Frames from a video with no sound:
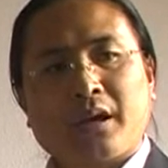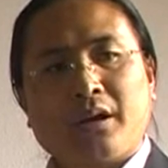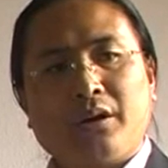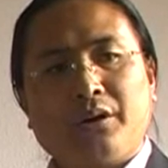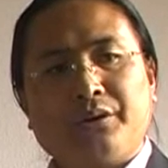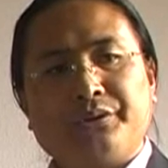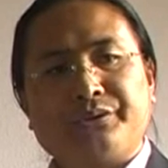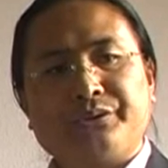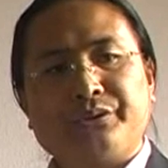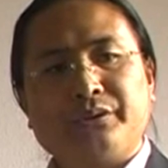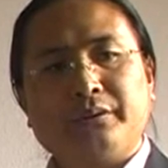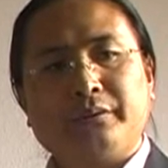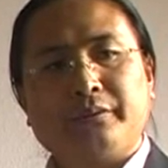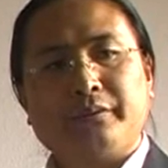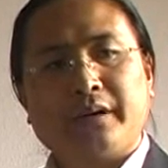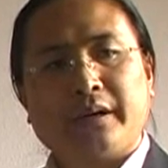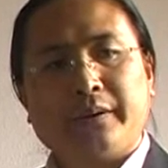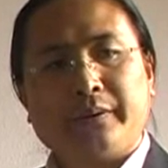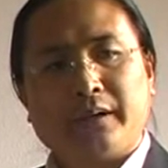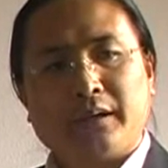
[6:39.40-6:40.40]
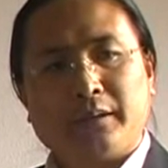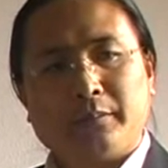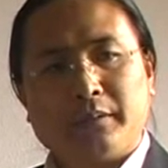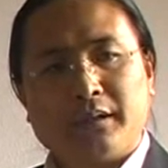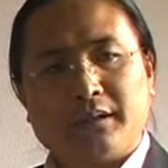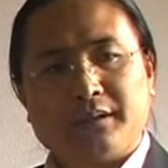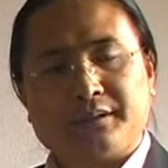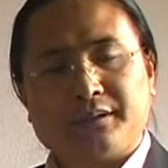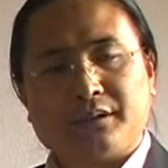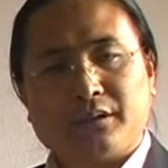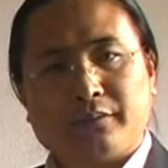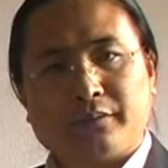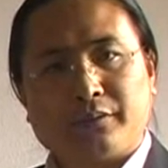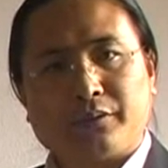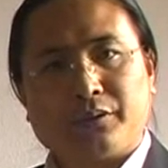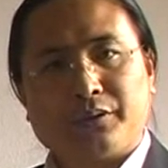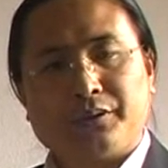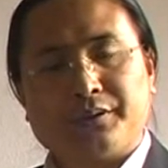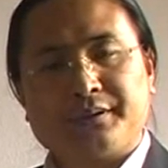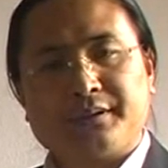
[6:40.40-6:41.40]
also the 5 elements, of
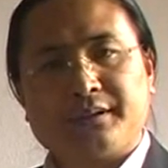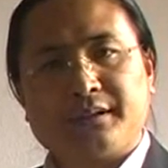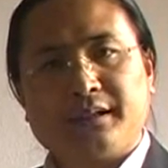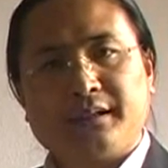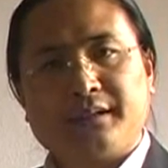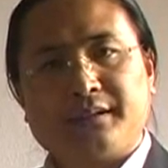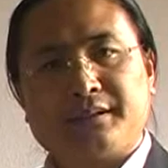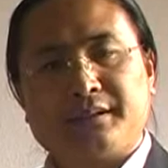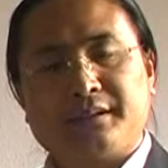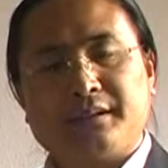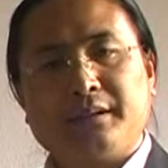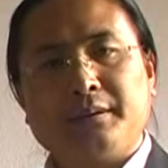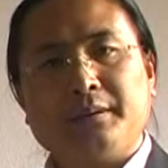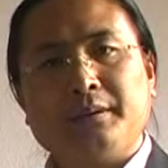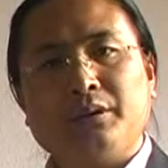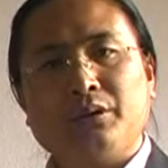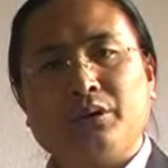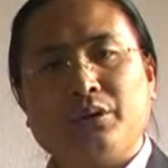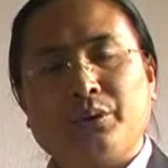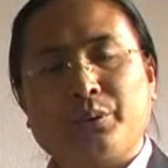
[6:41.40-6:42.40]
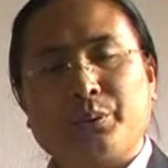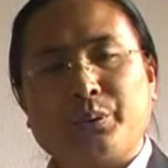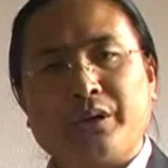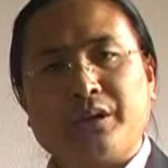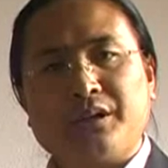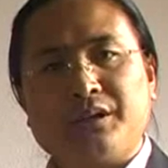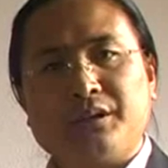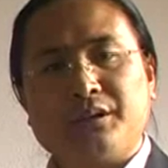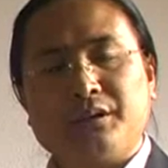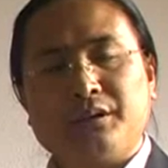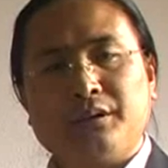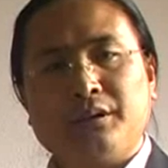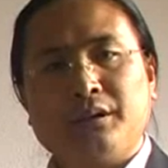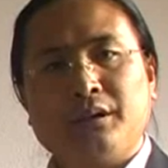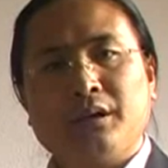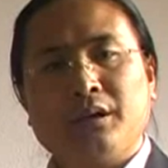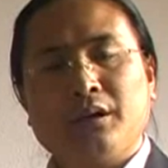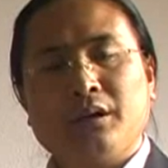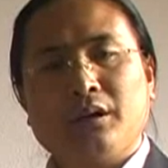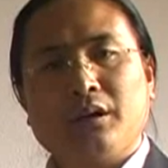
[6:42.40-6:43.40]
course, it's the origin
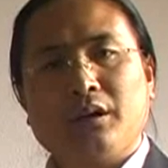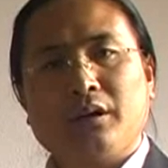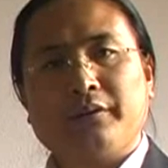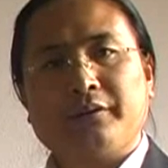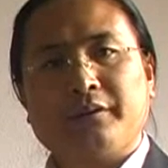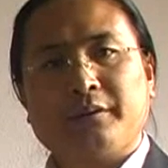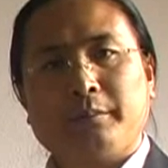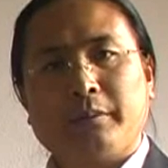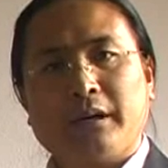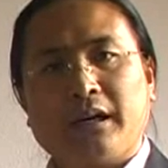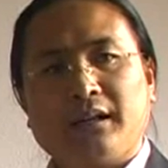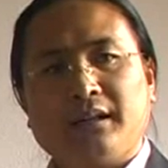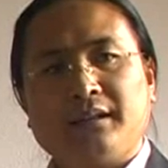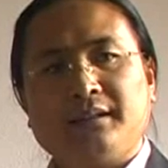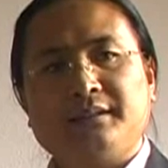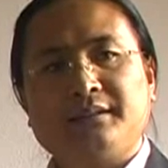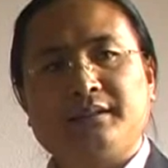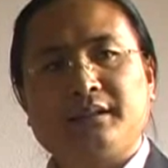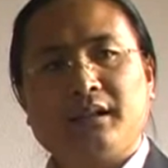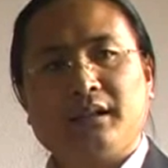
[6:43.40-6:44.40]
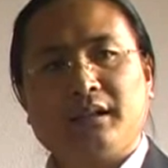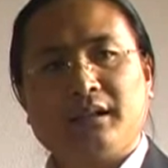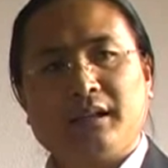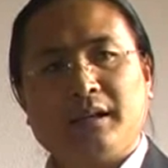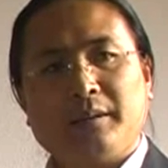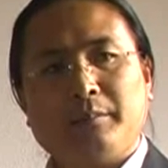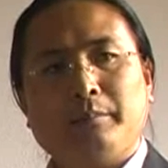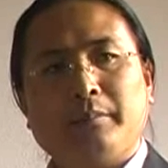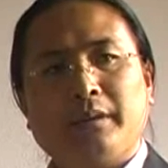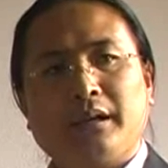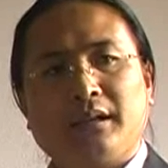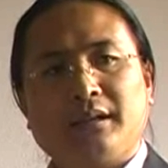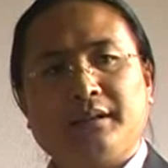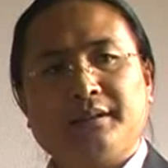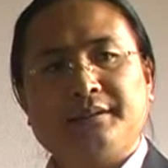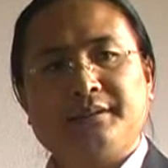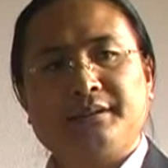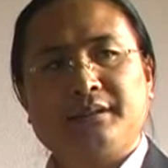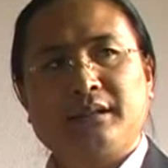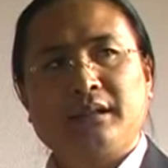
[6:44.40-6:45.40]
of the balance and the
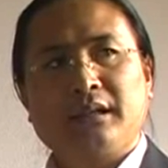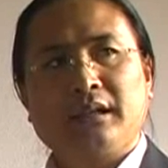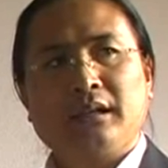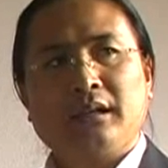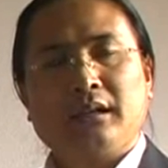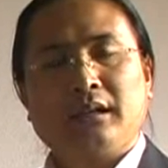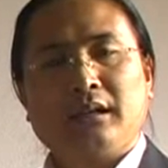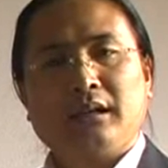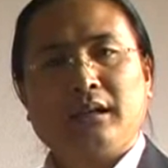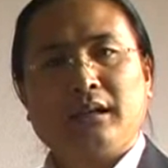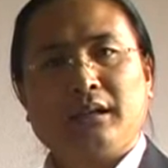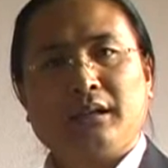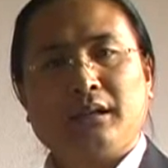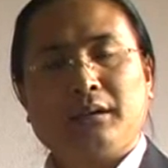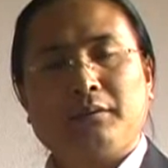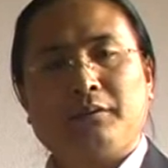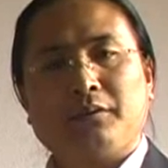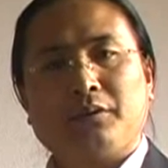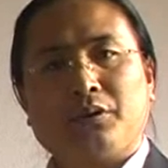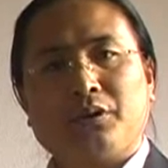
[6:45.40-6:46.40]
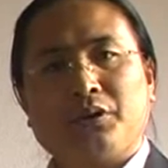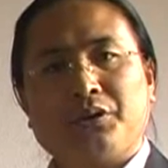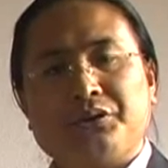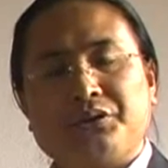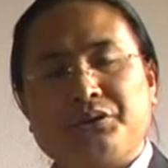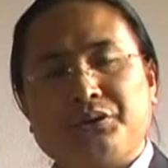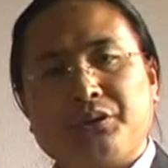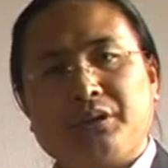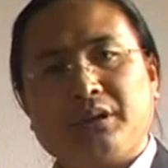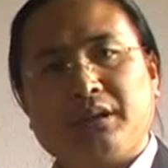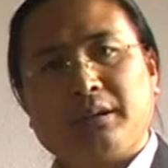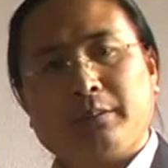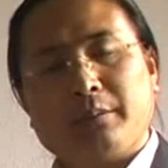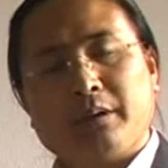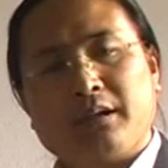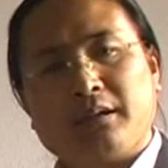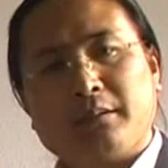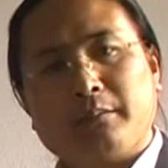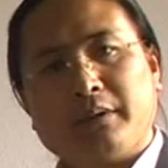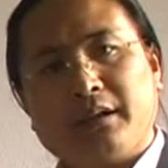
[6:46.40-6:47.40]
imbalance. And therefore also in
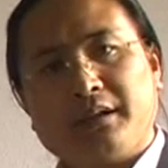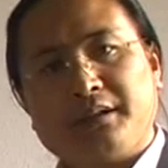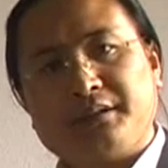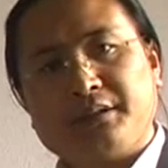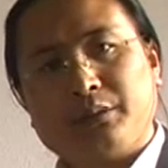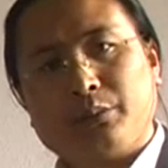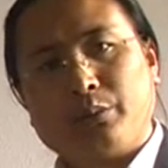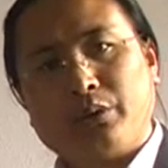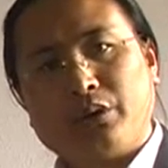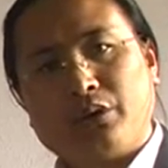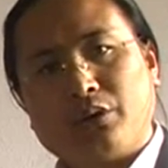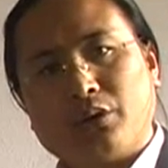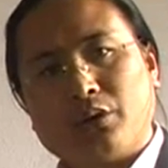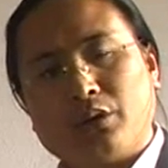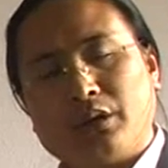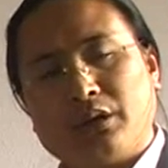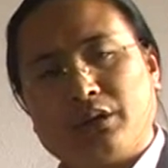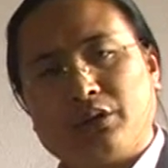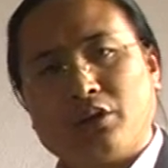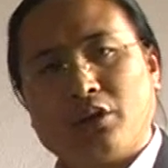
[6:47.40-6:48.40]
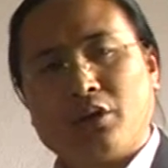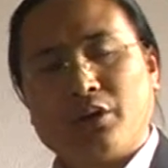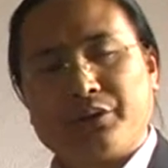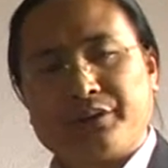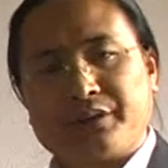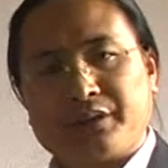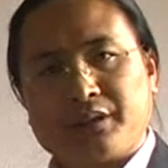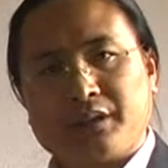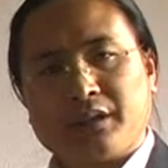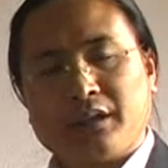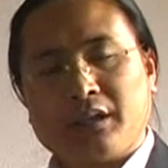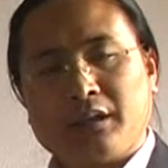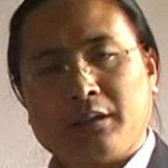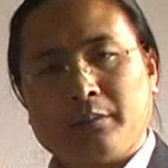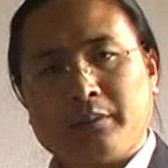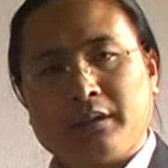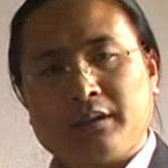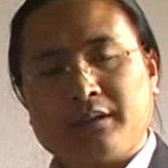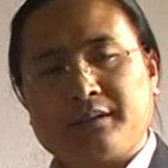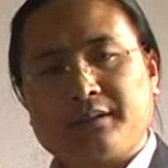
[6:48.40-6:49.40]
Tibetan medicine we call it outer
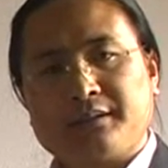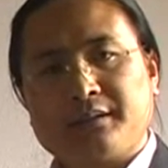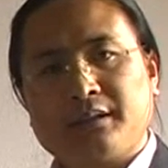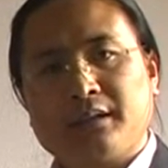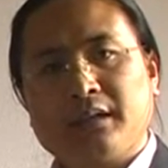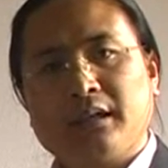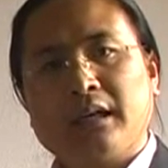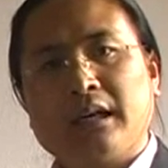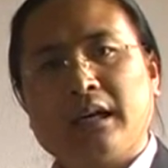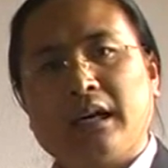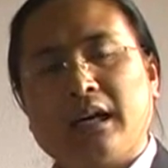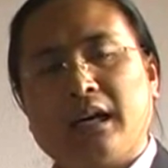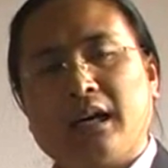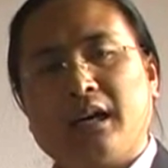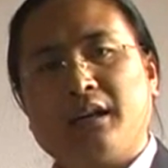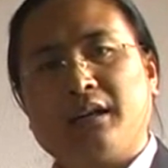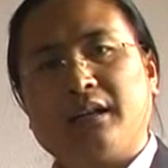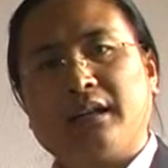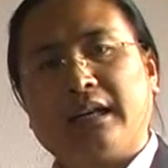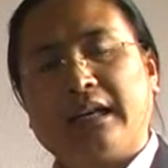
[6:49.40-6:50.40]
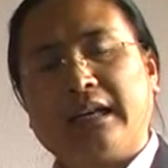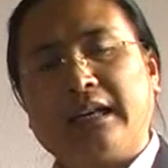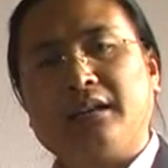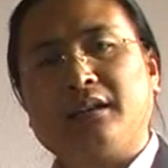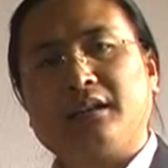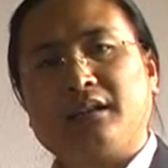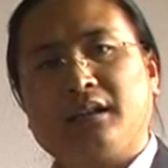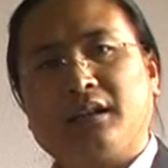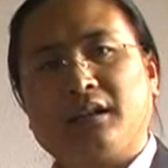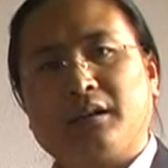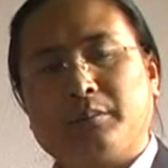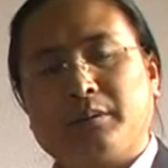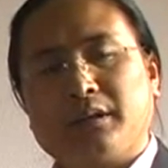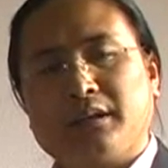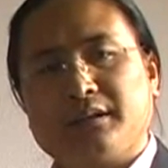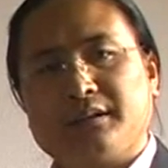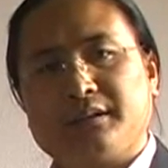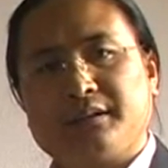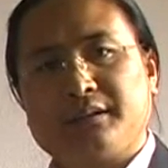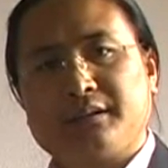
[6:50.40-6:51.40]
elements and inner
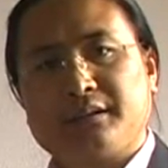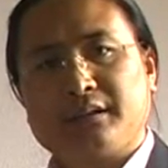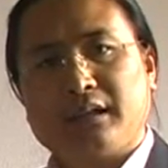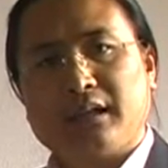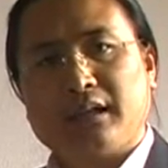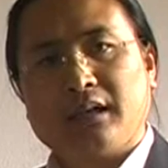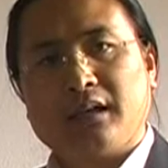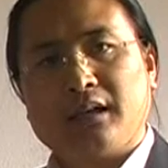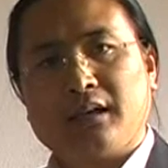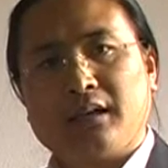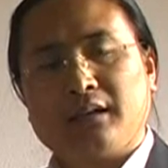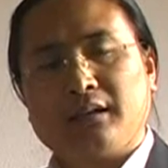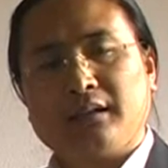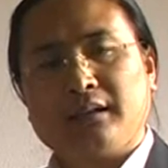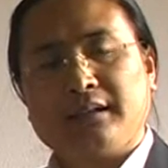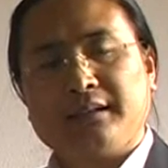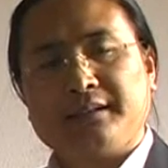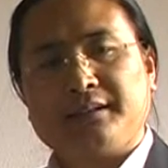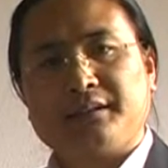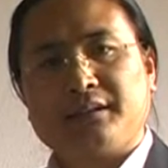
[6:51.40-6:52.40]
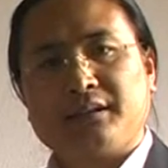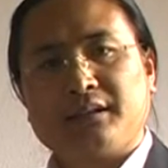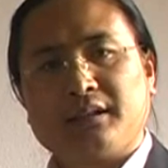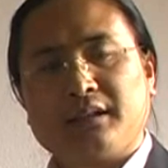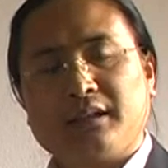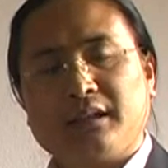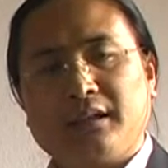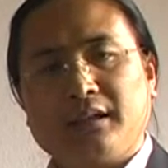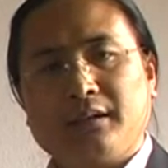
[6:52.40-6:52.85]
elements. And these are